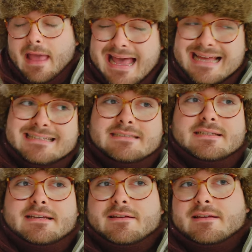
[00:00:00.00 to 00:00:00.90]

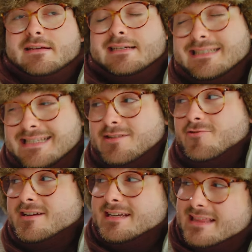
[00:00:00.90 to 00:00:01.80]
And
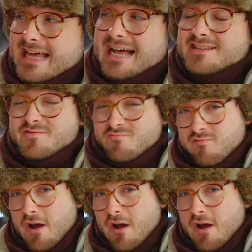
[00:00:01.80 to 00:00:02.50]
considering that